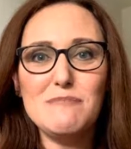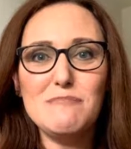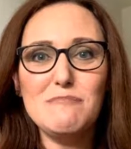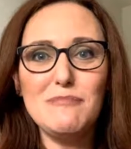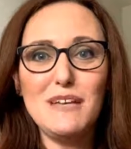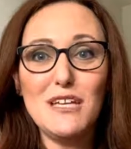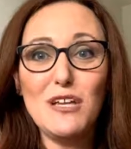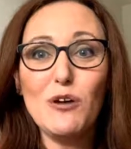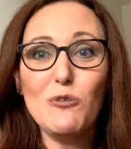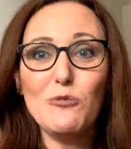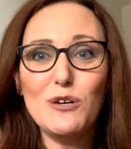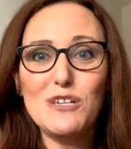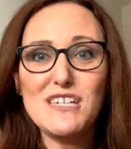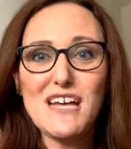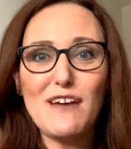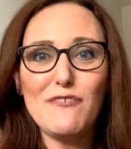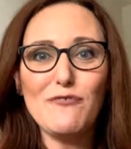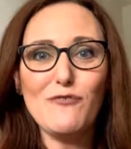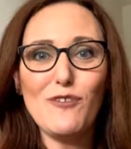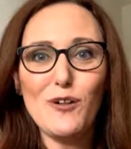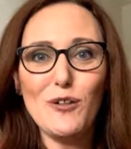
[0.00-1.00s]
many of which
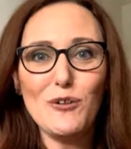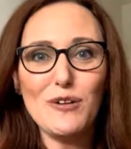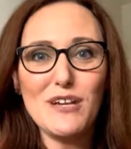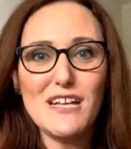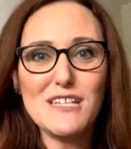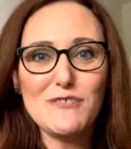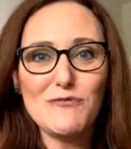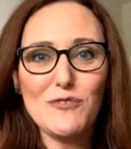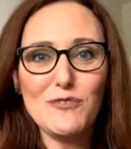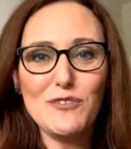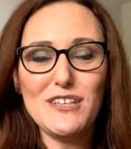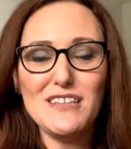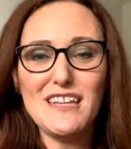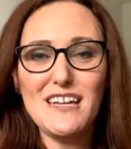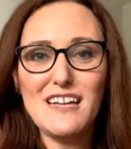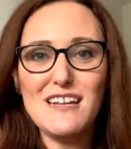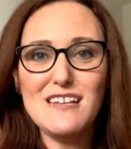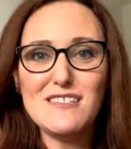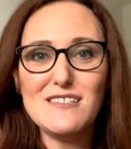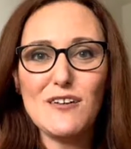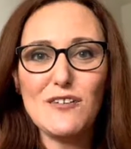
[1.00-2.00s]
have followed us from the
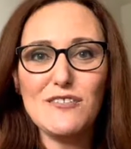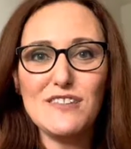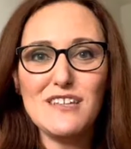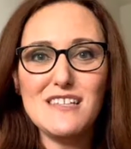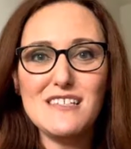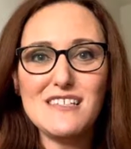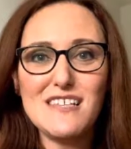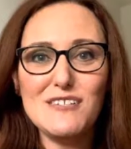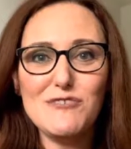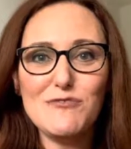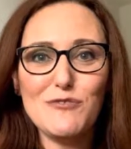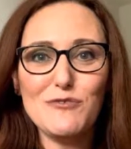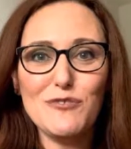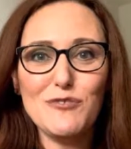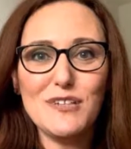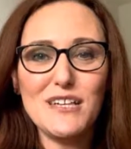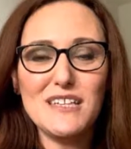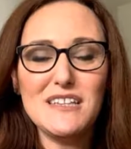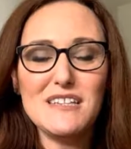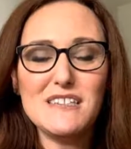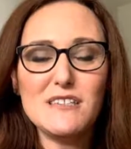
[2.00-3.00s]
days of the Central
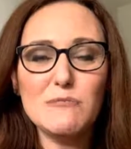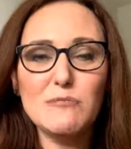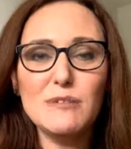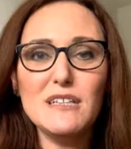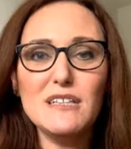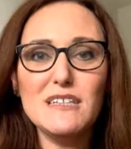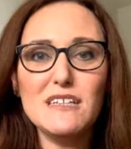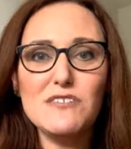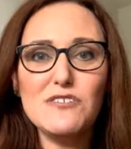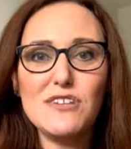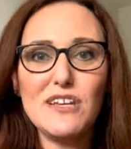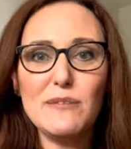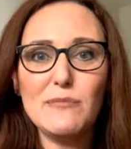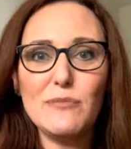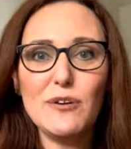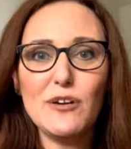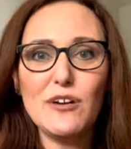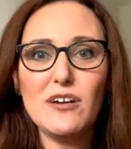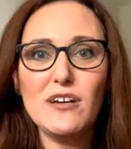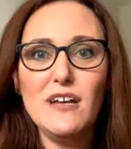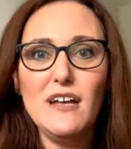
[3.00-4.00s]
Florida Disability
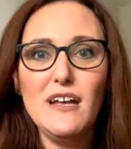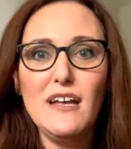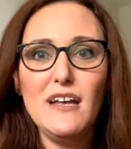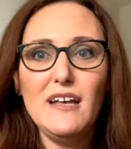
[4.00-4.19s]
Chamber,